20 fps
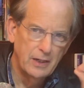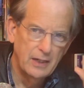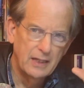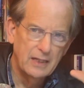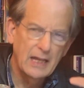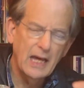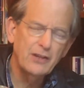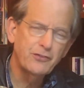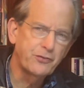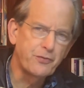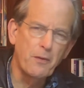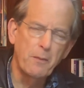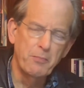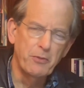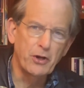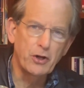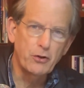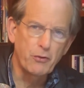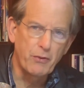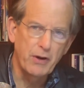That's from
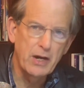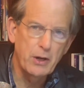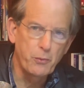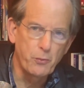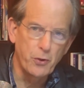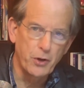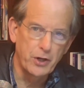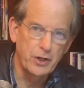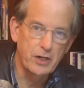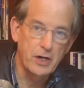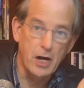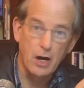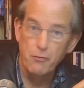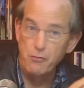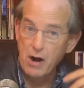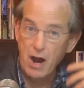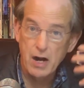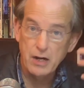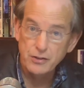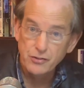the Greek word
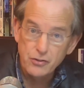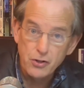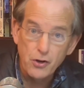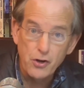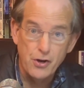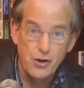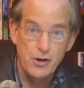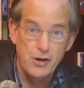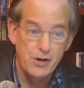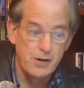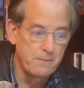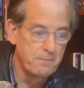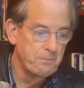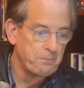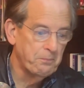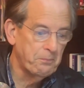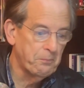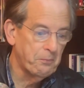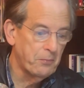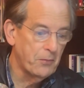character,
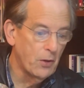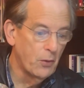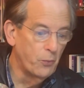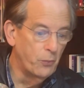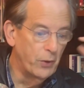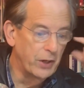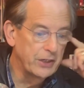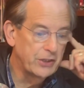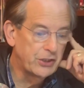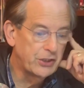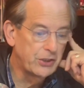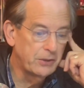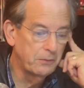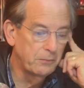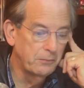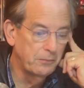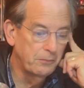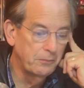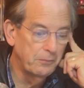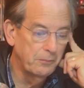which
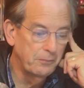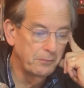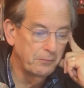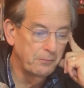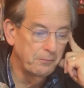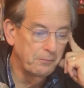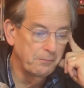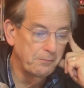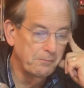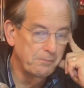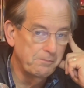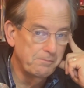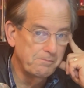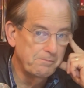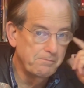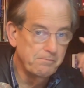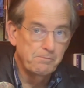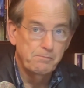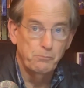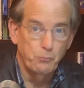
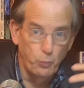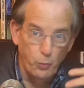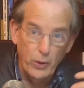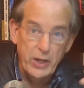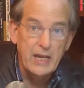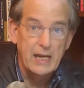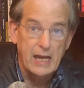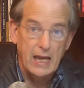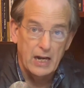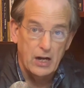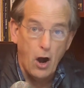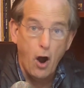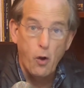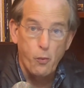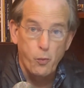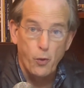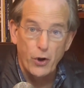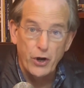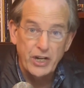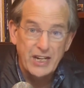we get our
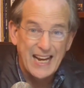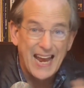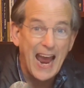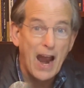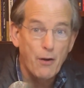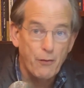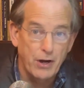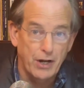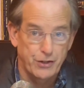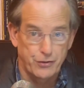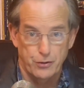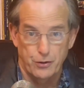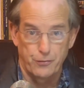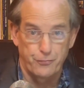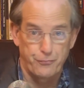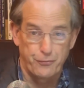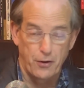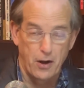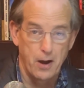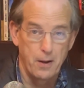word character
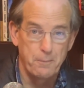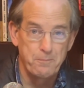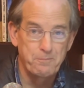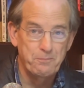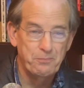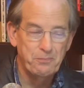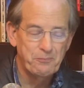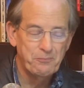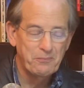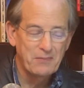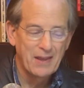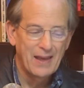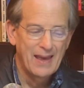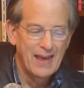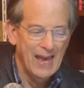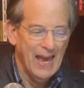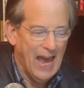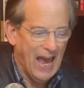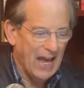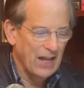from.
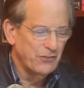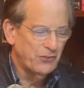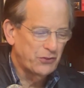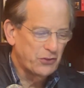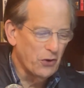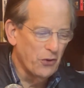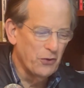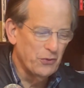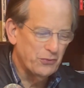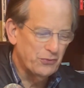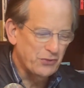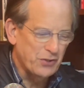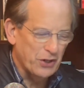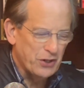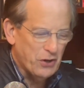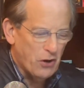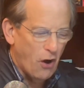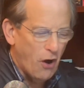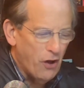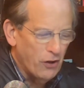And so to
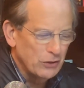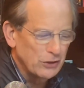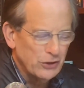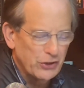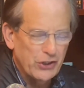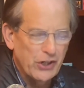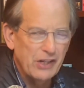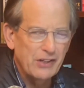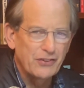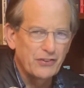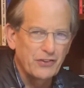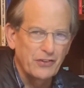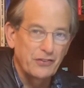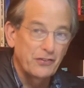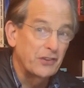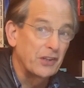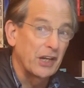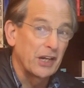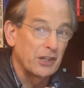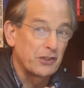call
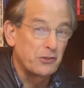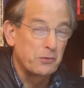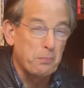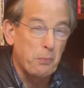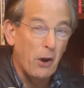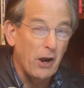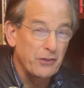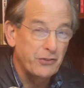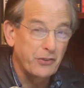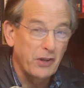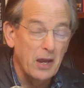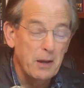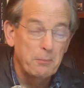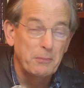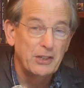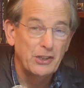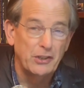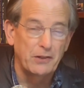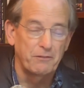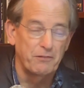Jesus the express
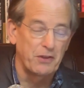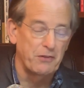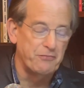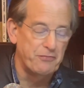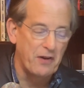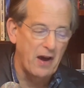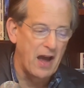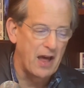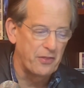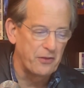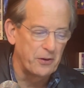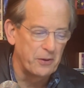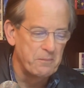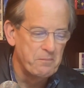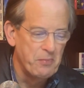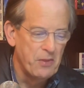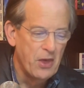image of the Father